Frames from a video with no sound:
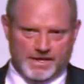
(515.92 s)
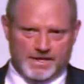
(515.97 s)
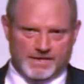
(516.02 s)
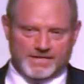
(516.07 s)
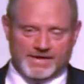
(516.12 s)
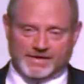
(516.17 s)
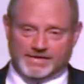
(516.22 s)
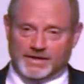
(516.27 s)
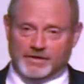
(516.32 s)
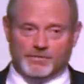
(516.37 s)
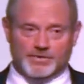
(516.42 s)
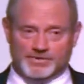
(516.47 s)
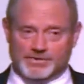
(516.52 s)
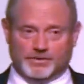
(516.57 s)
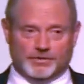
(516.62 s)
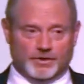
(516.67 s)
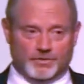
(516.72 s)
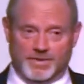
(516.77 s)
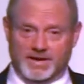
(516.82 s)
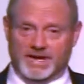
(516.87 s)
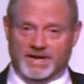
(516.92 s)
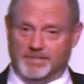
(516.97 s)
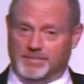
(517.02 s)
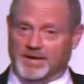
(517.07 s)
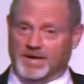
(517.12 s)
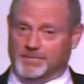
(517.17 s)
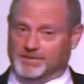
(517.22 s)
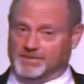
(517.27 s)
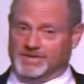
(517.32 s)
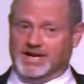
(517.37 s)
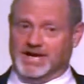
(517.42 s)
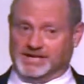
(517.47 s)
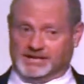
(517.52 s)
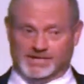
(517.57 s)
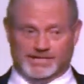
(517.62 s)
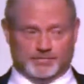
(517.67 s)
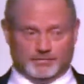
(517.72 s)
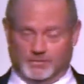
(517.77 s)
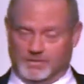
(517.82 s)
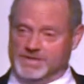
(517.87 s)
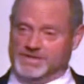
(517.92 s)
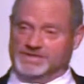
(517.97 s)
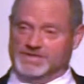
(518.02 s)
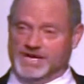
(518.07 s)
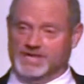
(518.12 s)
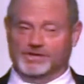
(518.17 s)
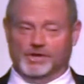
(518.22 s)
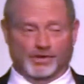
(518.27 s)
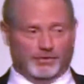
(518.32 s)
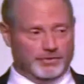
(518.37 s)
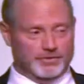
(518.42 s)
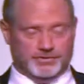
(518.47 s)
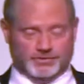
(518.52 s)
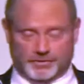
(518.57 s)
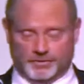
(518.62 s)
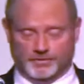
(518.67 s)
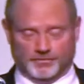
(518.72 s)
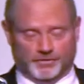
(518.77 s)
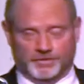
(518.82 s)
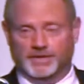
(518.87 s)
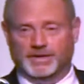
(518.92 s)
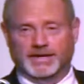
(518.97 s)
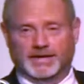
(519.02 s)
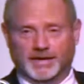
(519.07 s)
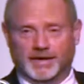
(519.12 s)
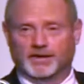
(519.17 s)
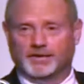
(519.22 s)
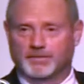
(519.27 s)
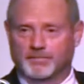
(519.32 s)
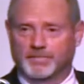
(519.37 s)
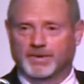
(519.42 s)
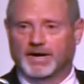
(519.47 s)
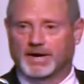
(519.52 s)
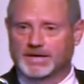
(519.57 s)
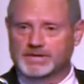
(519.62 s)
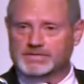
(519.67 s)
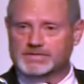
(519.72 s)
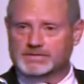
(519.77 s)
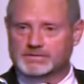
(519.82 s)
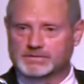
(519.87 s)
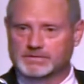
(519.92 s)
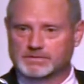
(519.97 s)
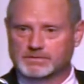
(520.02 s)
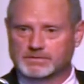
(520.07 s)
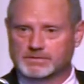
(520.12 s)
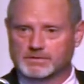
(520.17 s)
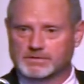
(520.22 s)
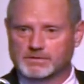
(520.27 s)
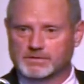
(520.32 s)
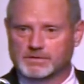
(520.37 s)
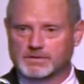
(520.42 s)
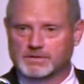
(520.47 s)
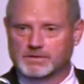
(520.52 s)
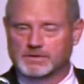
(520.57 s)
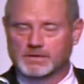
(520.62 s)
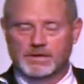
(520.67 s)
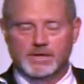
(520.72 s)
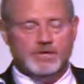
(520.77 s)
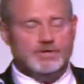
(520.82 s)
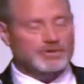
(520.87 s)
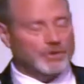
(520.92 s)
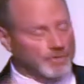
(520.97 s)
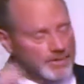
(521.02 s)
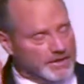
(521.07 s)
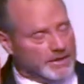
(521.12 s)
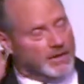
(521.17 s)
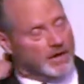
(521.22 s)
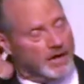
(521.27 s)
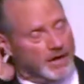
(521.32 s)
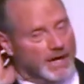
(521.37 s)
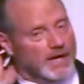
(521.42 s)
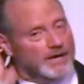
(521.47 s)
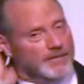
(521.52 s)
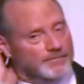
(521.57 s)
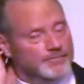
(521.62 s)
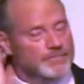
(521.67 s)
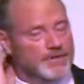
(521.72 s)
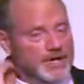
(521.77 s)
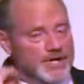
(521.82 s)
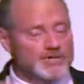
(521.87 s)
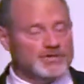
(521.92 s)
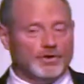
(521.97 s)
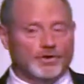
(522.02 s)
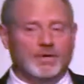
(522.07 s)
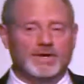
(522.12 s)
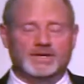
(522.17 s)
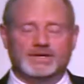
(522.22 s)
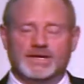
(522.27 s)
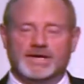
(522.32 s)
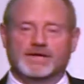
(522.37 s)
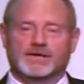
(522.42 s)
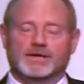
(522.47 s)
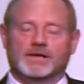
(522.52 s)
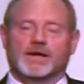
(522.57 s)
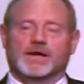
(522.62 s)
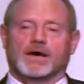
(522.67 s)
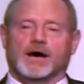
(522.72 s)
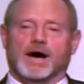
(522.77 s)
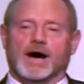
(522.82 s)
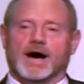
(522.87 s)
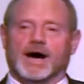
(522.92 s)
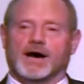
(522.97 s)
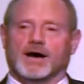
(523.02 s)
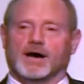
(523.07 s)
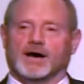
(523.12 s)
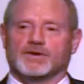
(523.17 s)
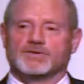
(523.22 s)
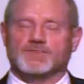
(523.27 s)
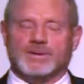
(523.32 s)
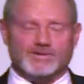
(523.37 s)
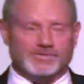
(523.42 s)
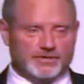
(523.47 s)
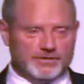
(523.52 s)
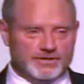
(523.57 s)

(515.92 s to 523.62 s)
that there wasn't going to be anybody to protect us, and we said, no, they're just going to get on the bus. So we go, all right. So we did a special